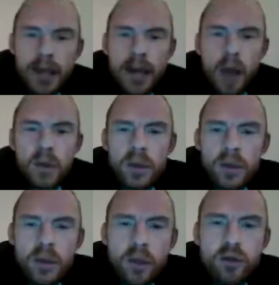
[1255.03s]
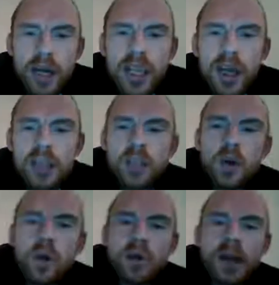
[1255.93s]
Now then, 3 years
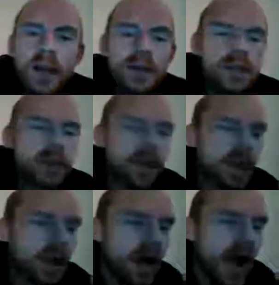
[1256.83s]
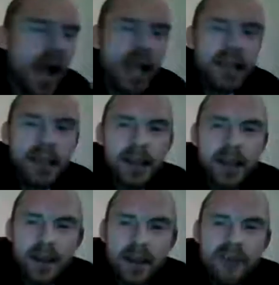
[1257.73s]
ago, right, I
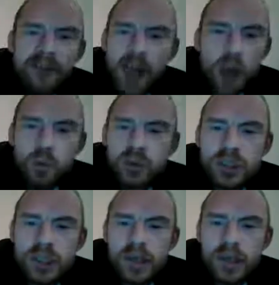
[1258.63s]
found